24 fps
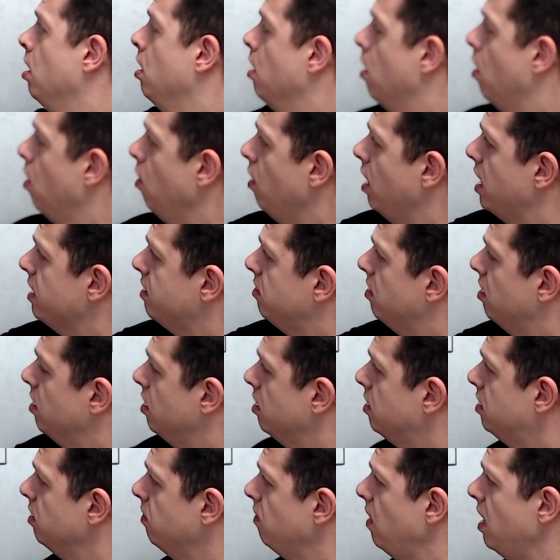All right,
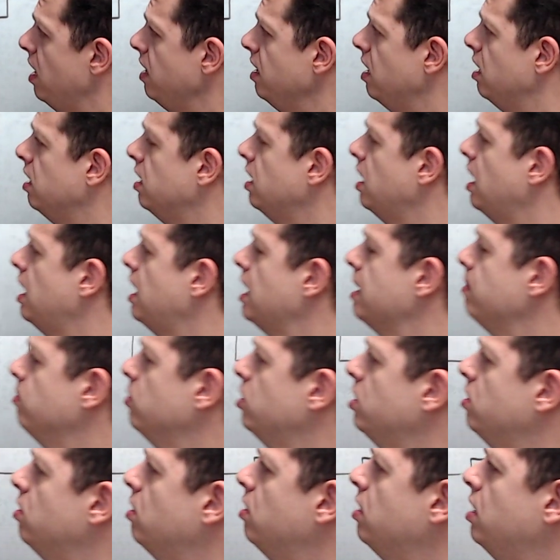the one I'm
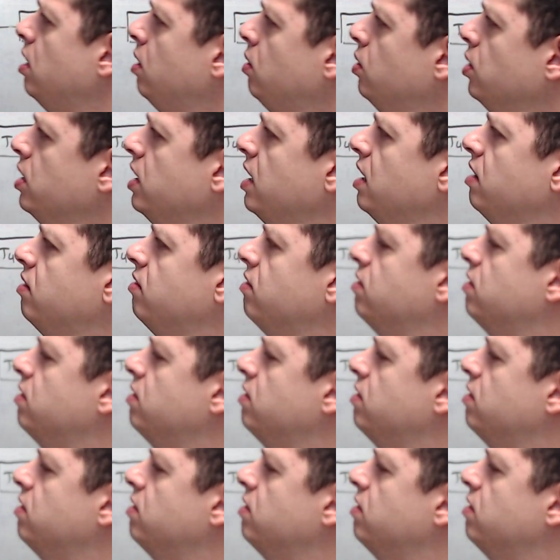gonna look at,